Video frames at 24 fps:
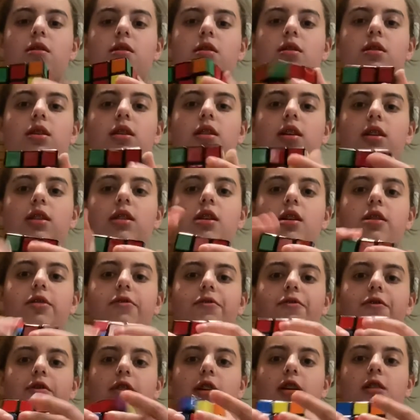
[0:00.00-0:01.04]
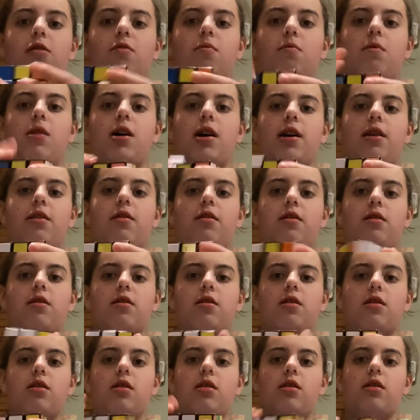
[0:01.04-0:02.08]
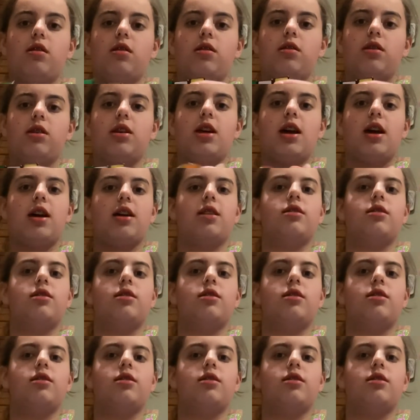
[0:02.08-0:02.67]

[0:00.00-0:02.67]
then like this for like a while. Yeah,